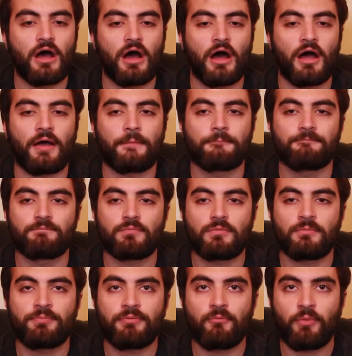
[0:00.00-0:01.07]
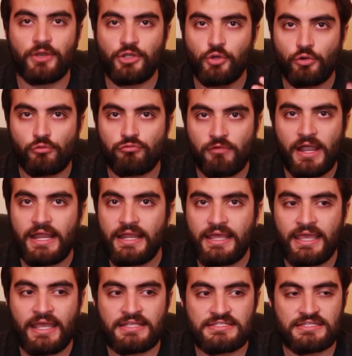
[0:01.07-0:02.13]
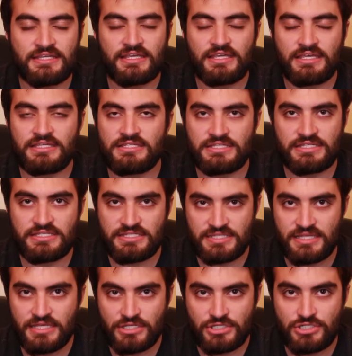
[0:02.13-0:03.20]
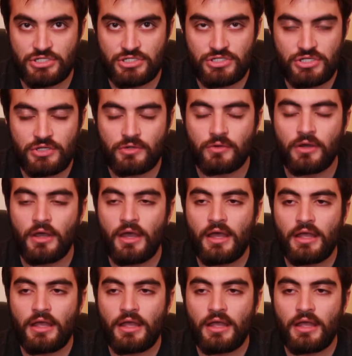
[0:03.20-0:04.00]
But when you're writing, it's the easiest thing to do.